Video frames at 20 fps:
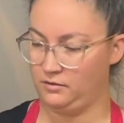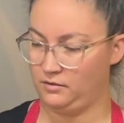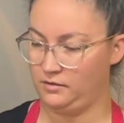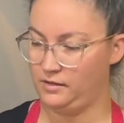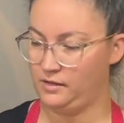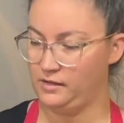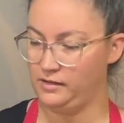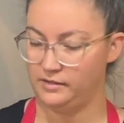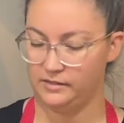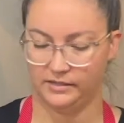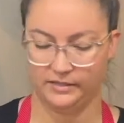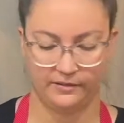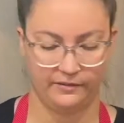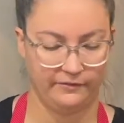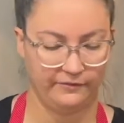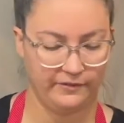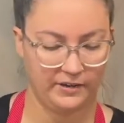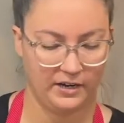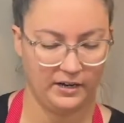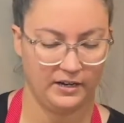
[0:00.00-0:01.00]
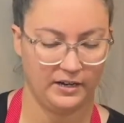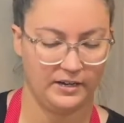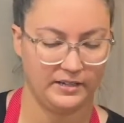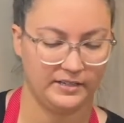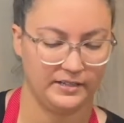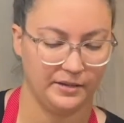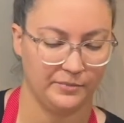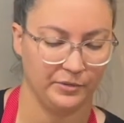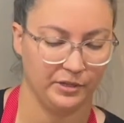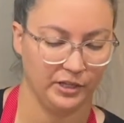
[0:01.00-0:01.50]
is very
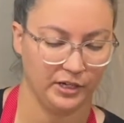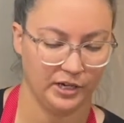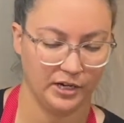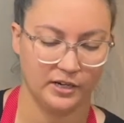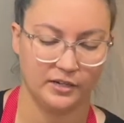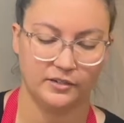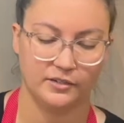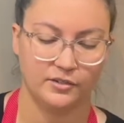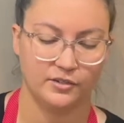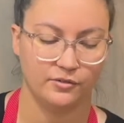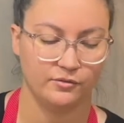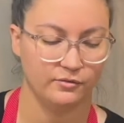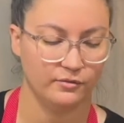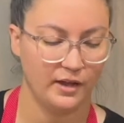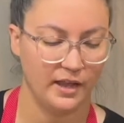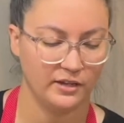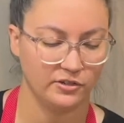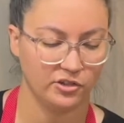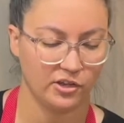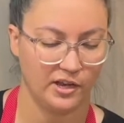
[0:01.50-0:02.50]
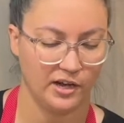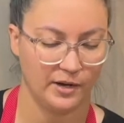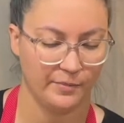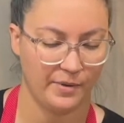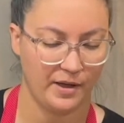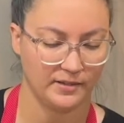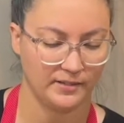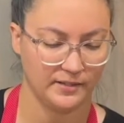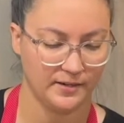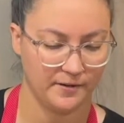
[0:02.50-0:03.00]
similar to angel hair
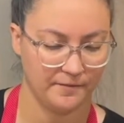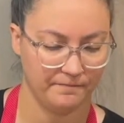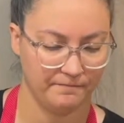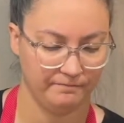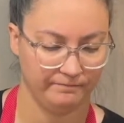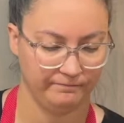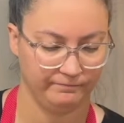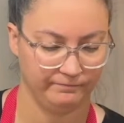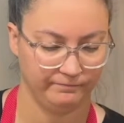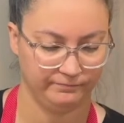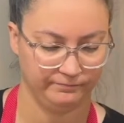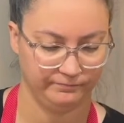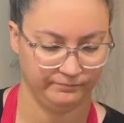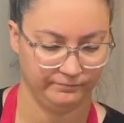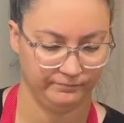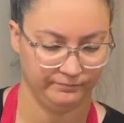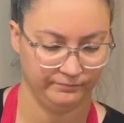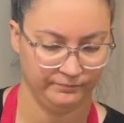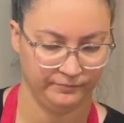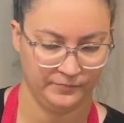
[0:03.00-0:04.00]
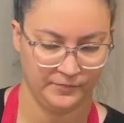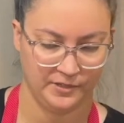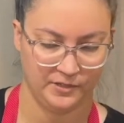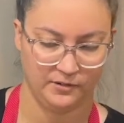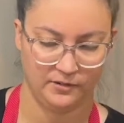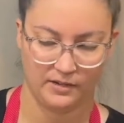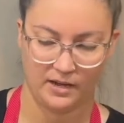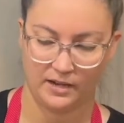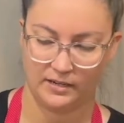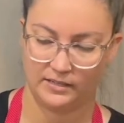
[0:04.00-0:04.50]
pasta. You
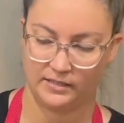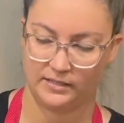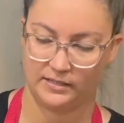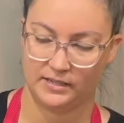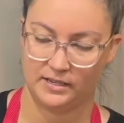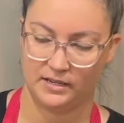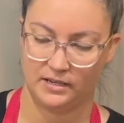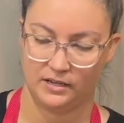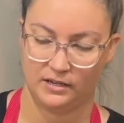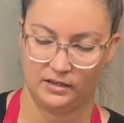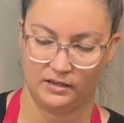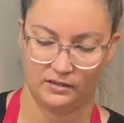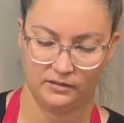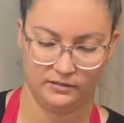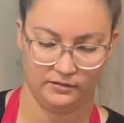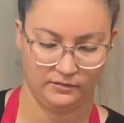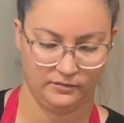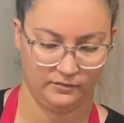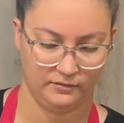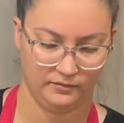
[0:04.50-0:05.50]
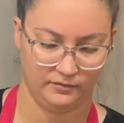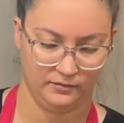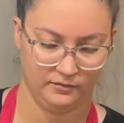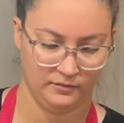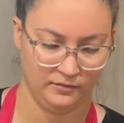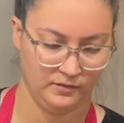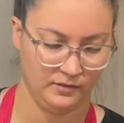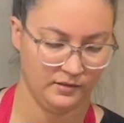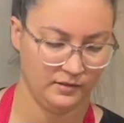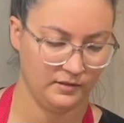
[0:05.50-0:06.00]
can kind of see
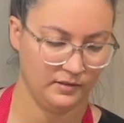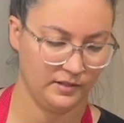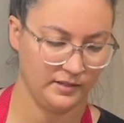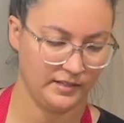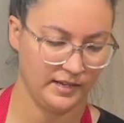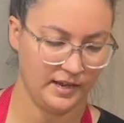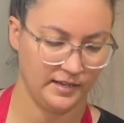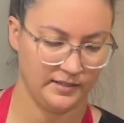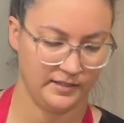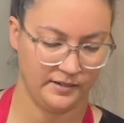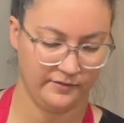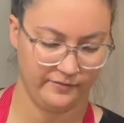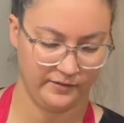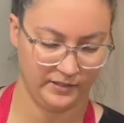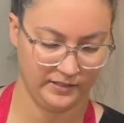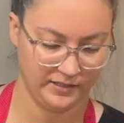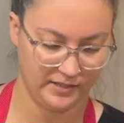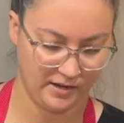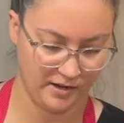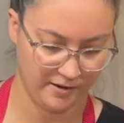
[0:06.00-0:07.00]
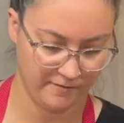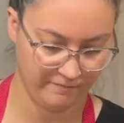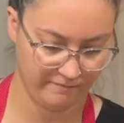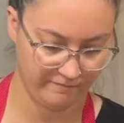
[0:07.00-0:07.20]
the size difference there.